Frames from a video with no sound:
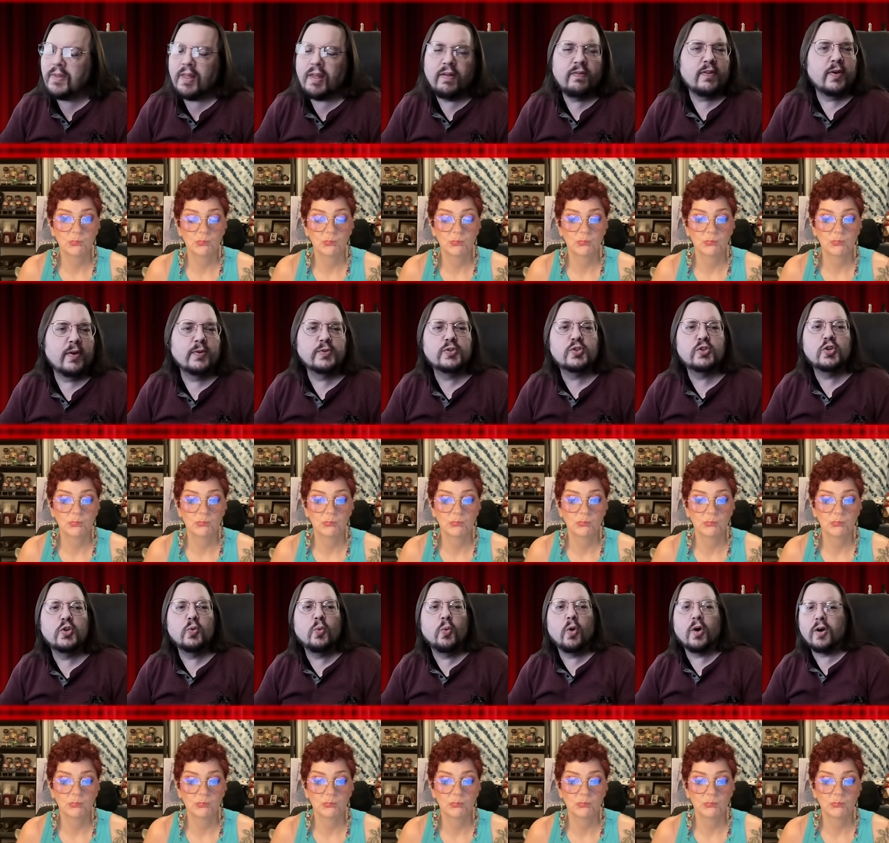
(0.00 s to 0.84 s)
Speaker 1: And those
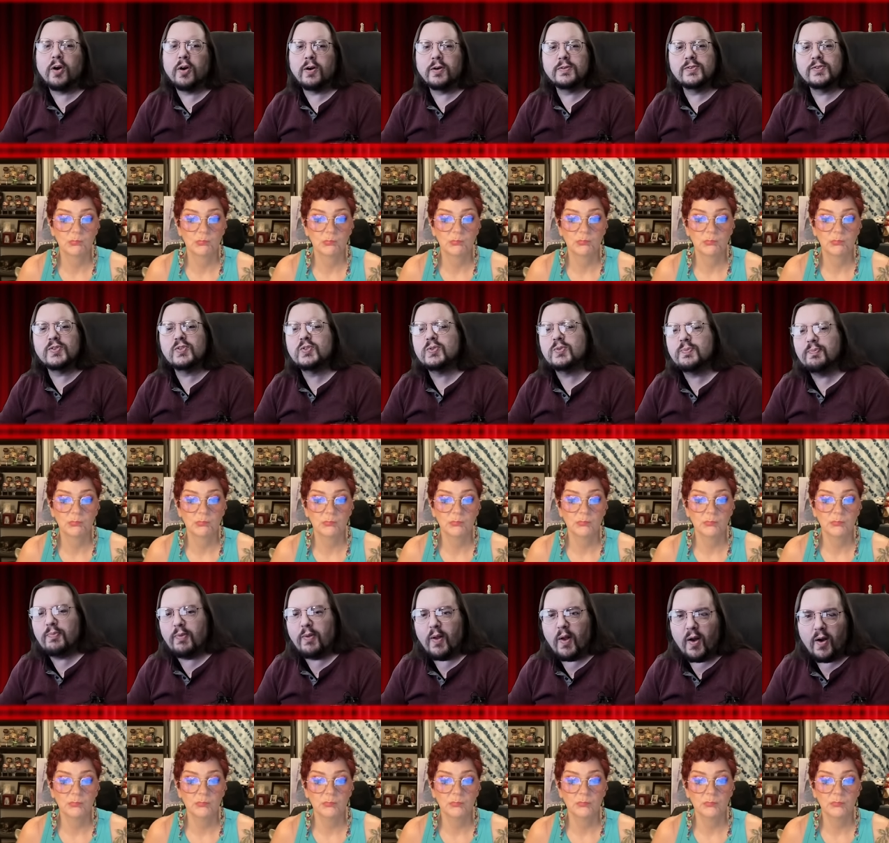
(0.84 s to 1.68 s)
two words
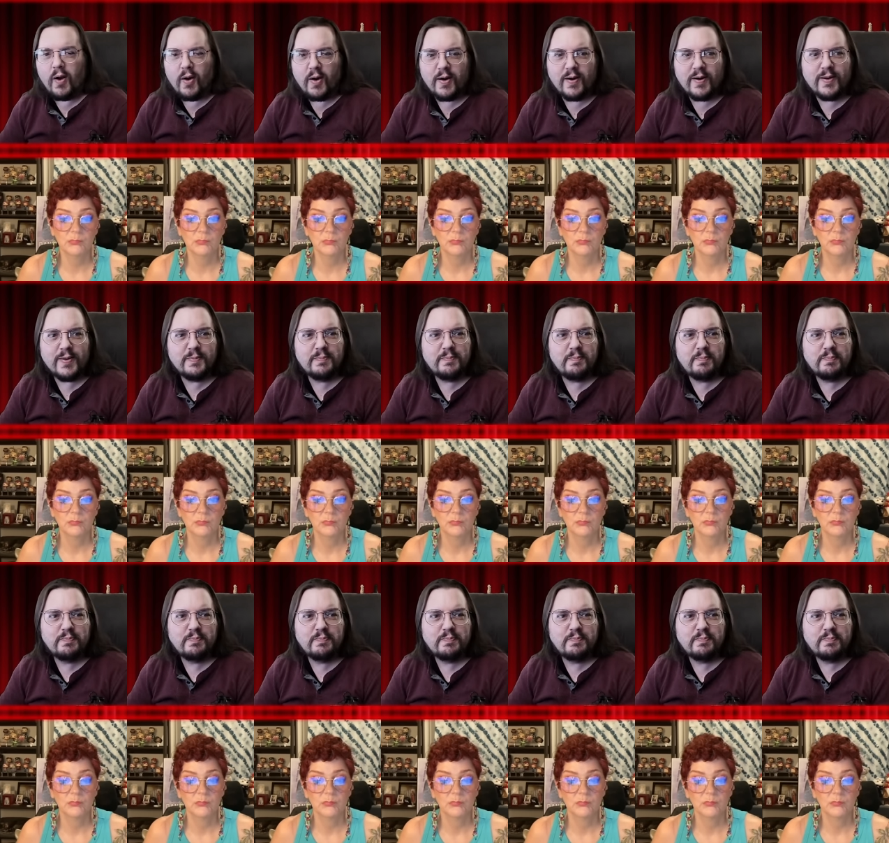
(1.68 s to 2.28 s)
are